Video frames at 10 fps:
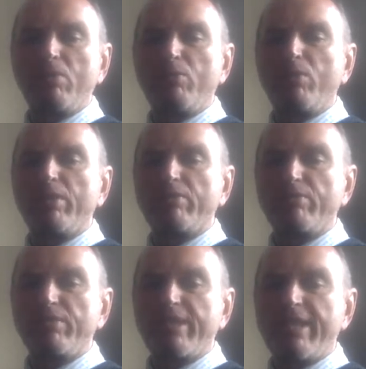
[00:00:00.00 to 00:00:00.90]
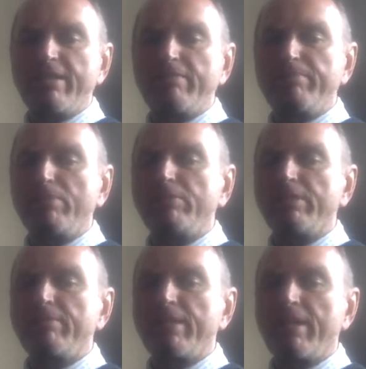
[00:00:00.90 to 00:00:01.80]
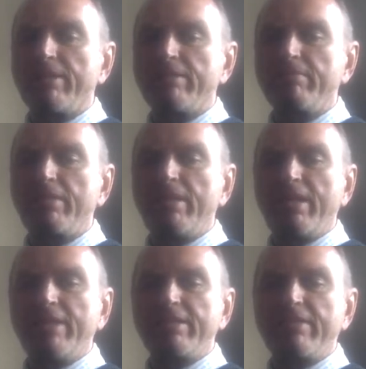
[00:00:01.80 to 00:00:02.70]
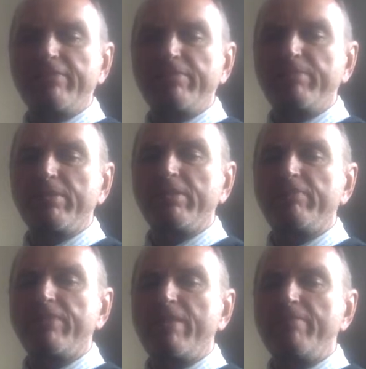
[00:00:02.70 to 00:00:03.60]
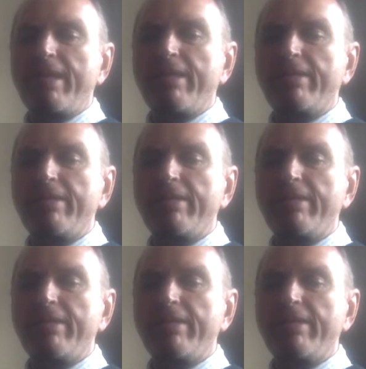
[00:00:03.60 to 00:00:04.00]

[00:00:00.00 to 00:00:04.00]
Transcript: walking through the gate, bolting it behind him, and deftly putting the flap back.